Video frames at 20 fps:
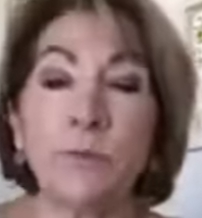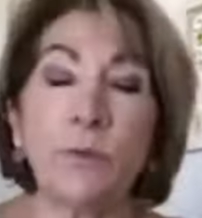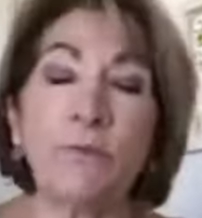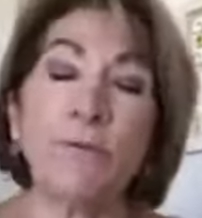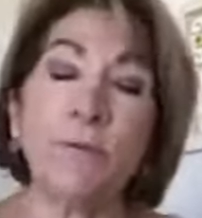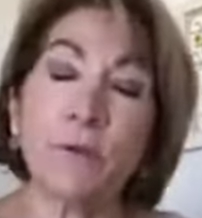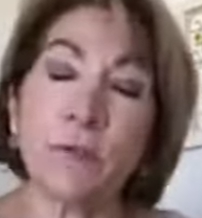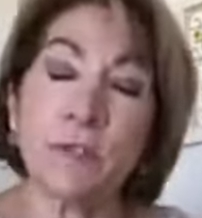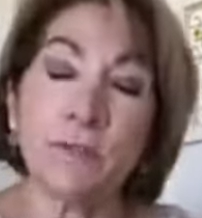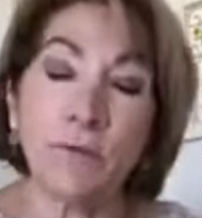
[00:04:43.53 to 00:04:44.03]
Well,
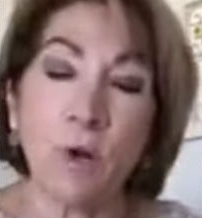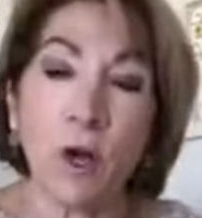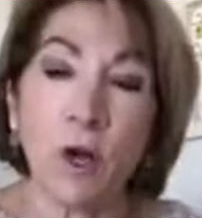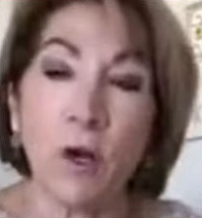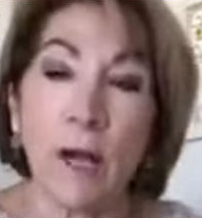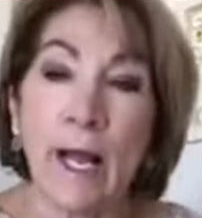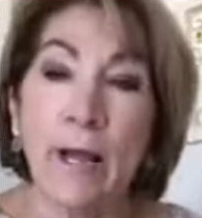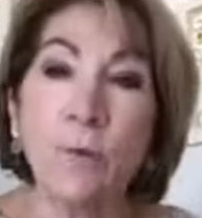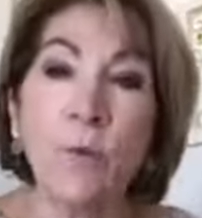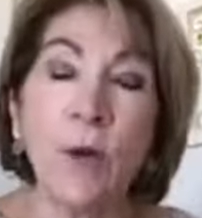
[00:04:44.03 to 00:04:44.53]
first of
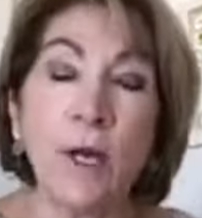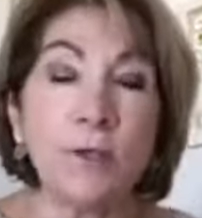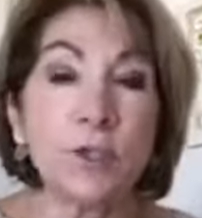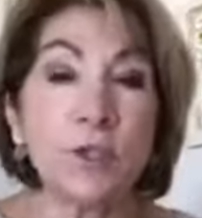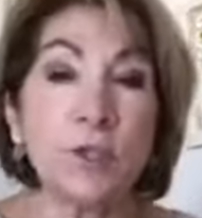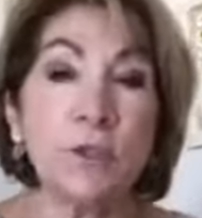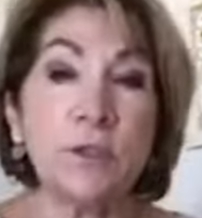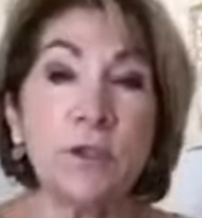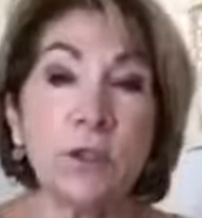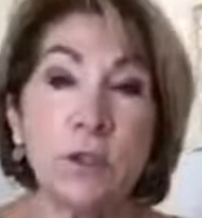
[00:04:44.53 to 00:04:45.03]
all, I want
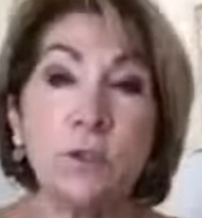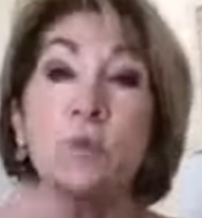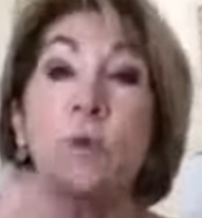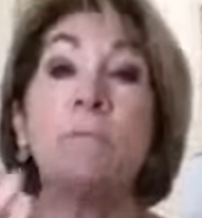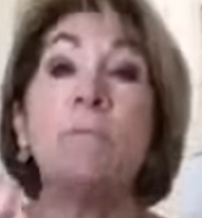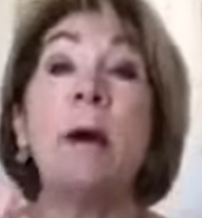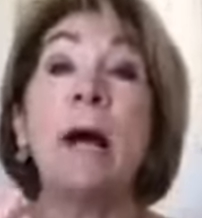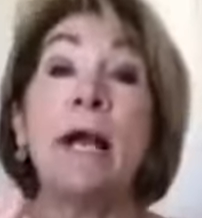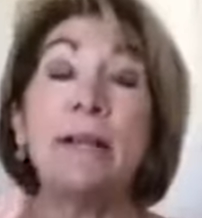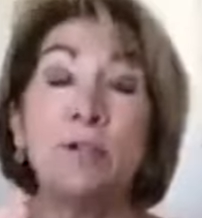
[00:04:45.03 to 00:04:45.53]
to just
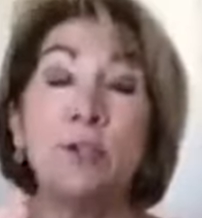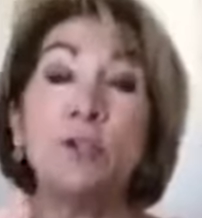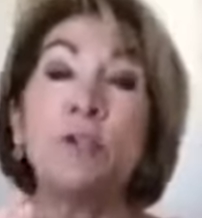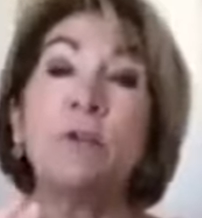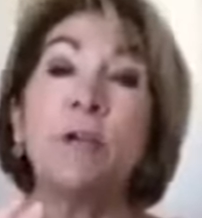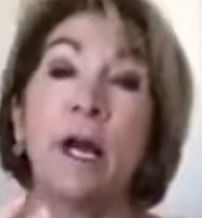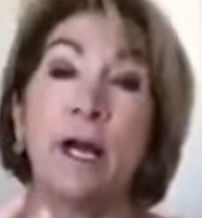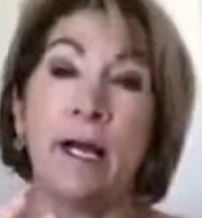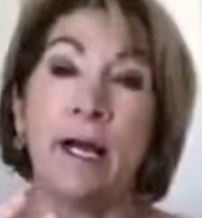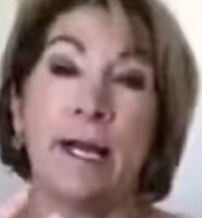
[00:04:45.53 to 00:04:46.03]
remind you
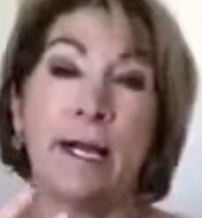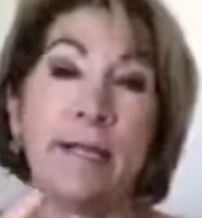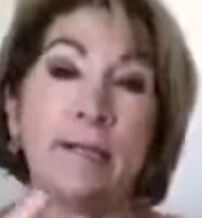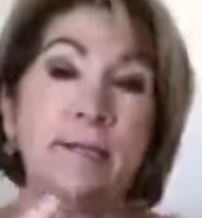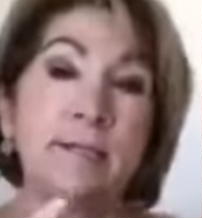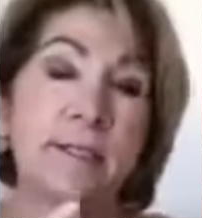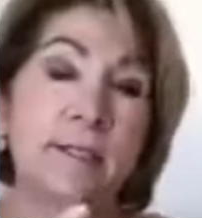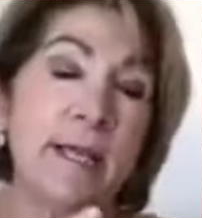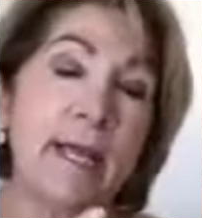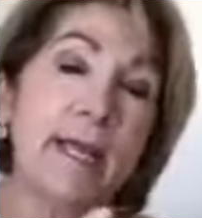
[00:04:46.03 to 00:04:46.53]

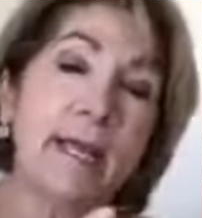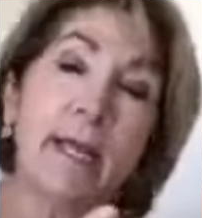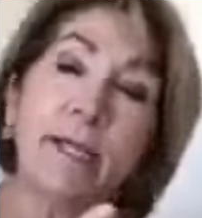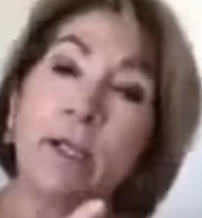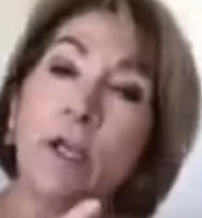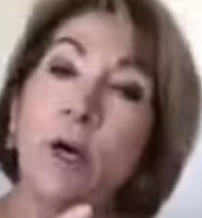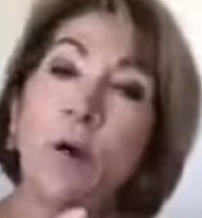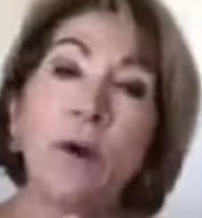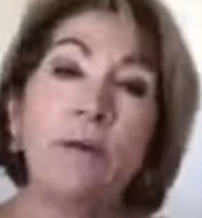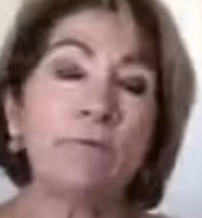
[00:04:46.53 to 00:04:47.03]
guys, and I
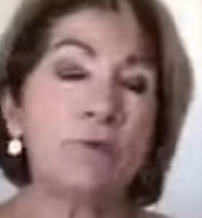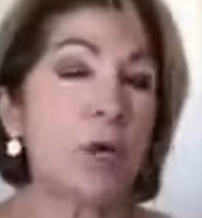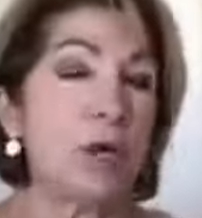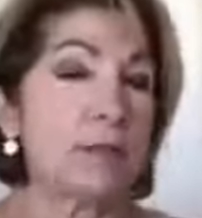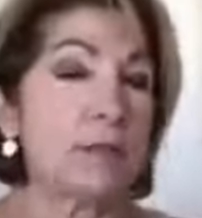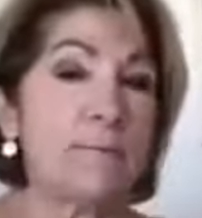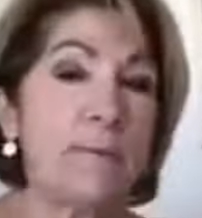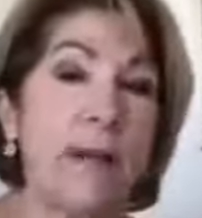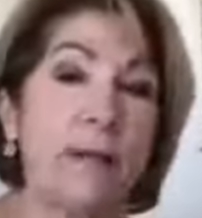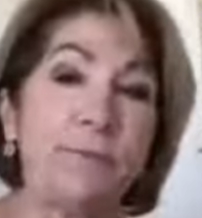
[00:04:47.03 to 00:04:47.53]
know I've
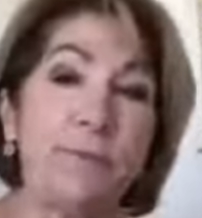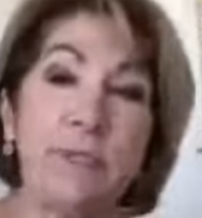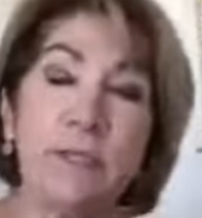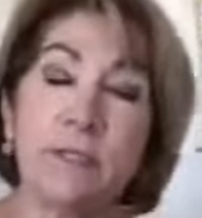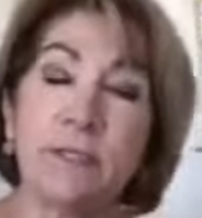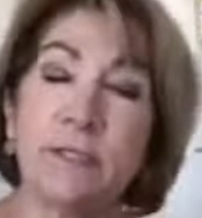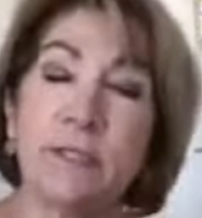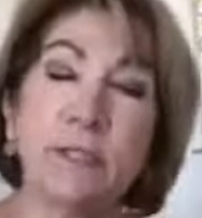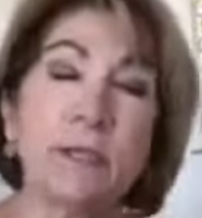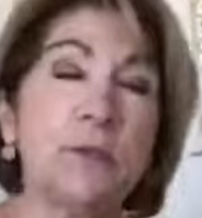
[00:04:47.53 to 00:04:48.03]
talked about
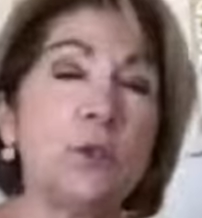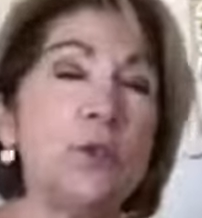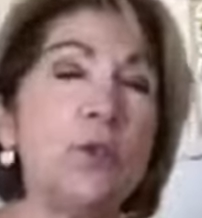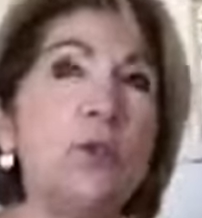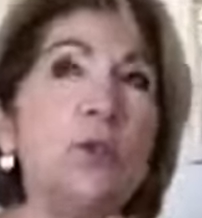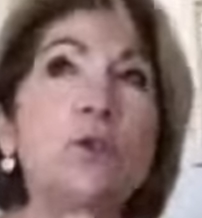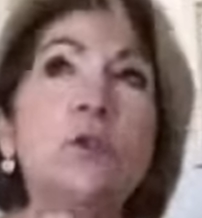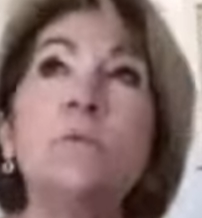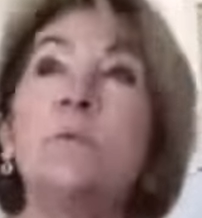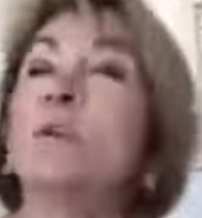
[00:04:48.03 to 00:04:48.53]
this
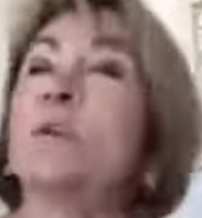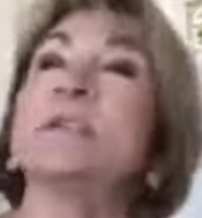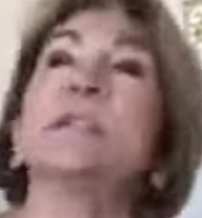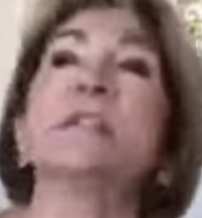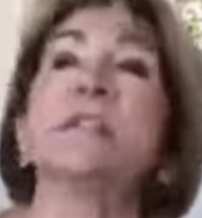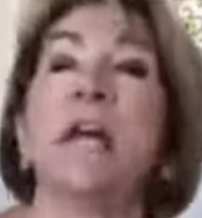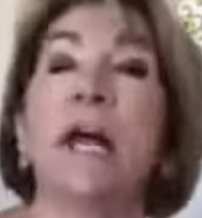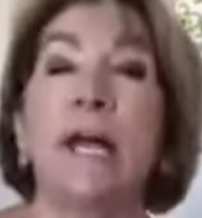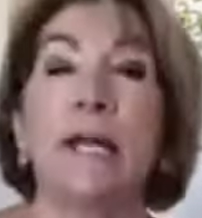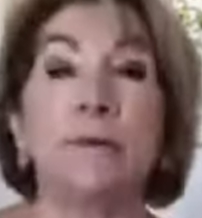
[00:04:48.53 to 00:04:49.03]
numerous
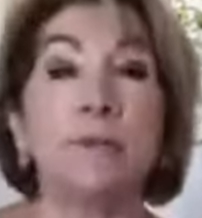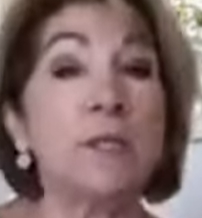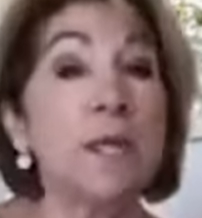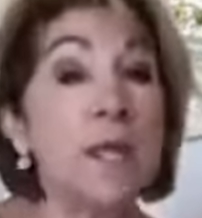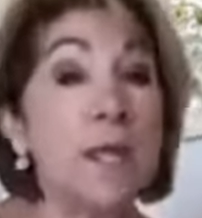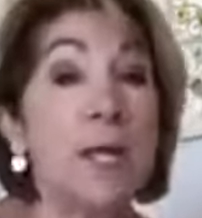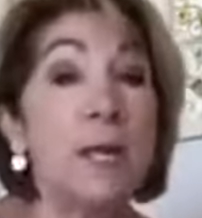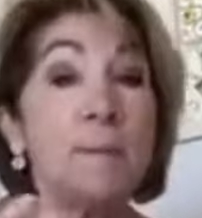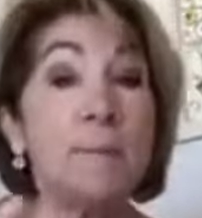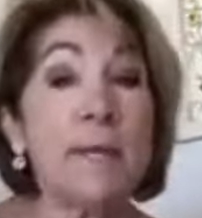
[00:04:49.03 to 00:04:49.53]
times,
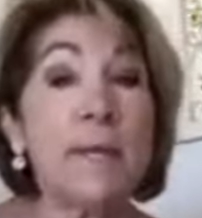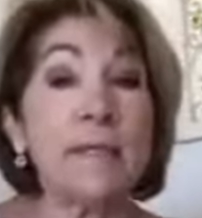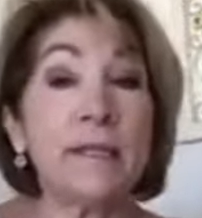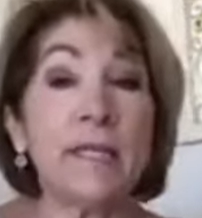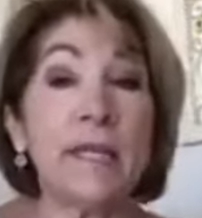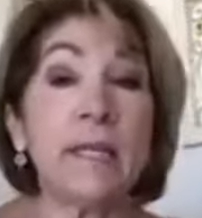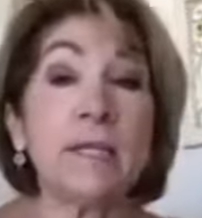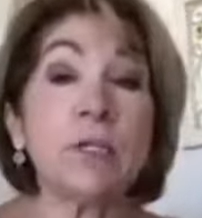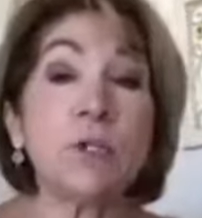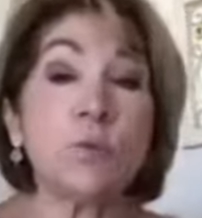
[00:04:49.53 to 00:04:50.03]
but I
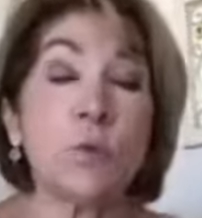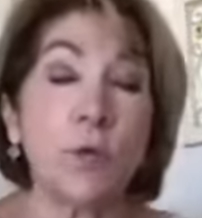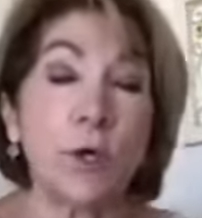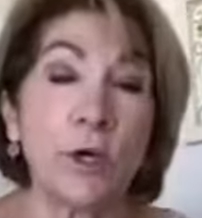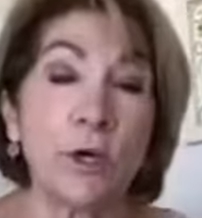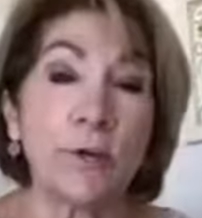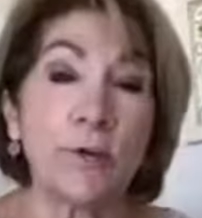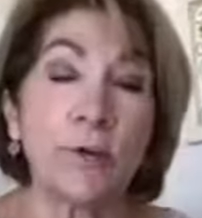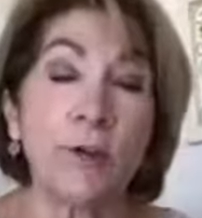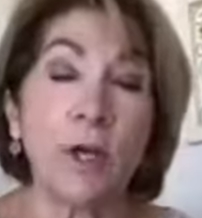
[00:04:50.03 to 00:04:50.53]
think it's
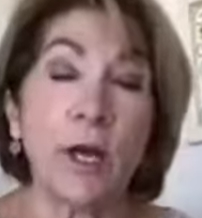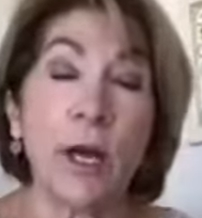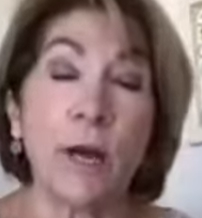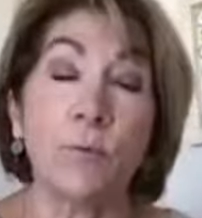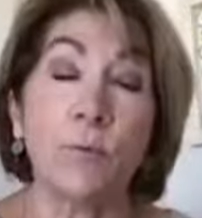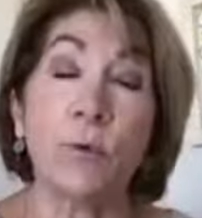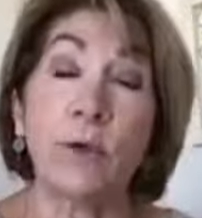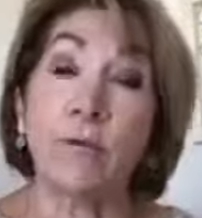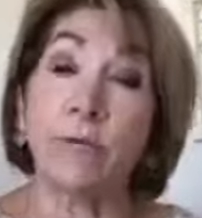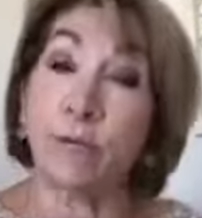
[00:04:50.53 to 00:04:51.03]
worth
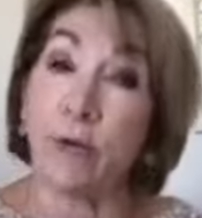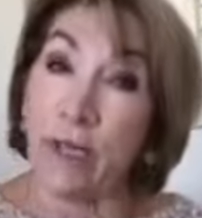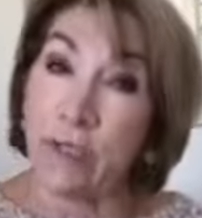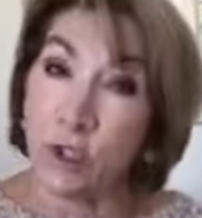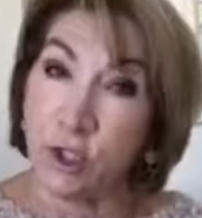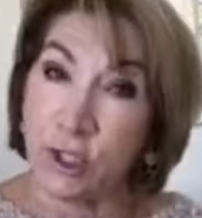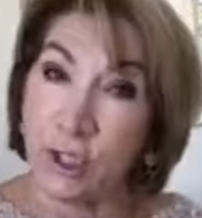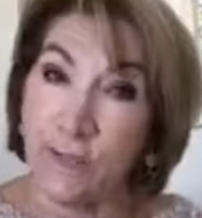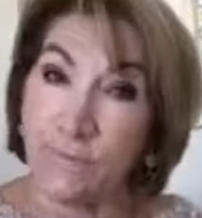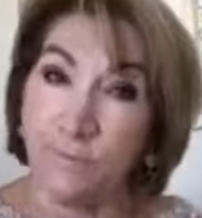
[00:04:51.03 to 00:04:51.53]
um,
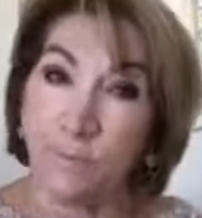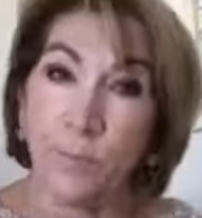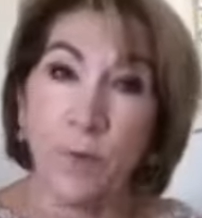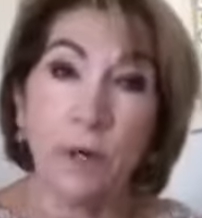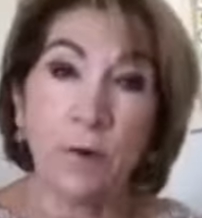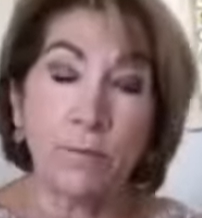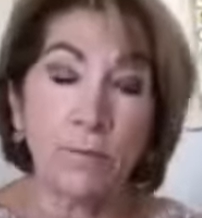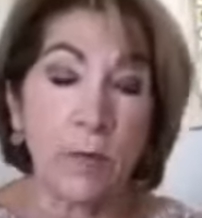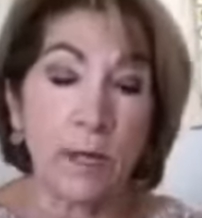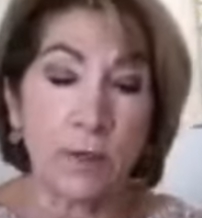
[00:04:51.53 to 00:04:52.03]
refreshing,
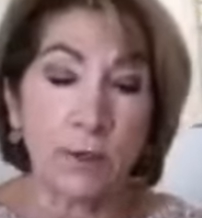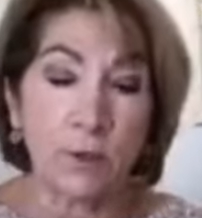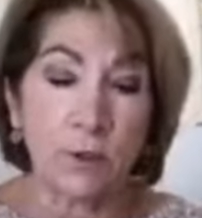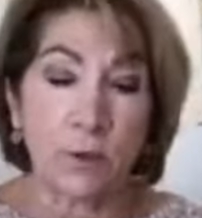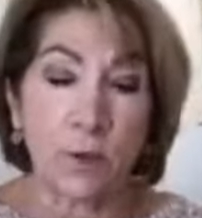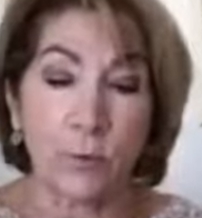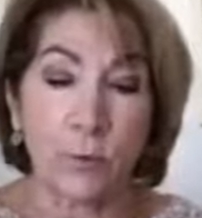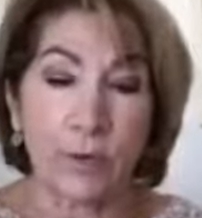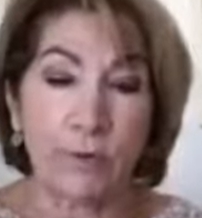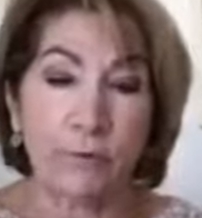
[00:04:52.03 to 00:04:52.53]
a, a,
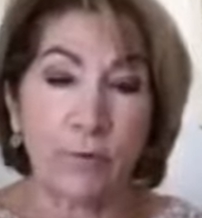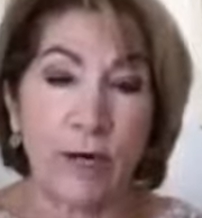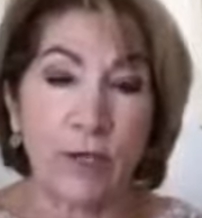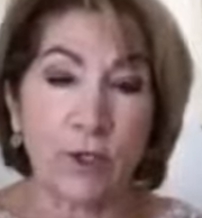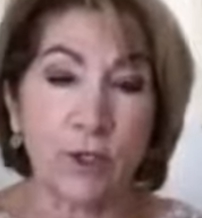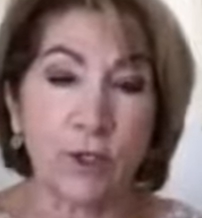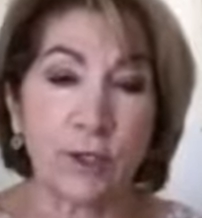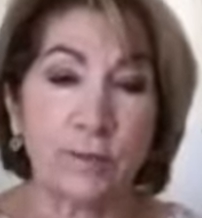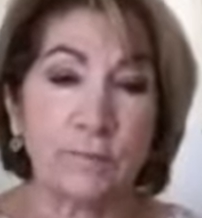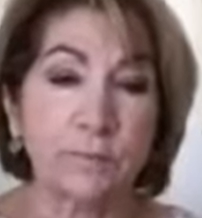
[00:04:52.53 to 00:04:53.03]
a
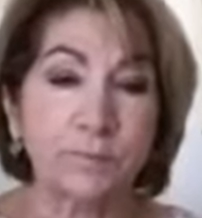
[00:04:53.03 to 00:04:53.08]
refresher.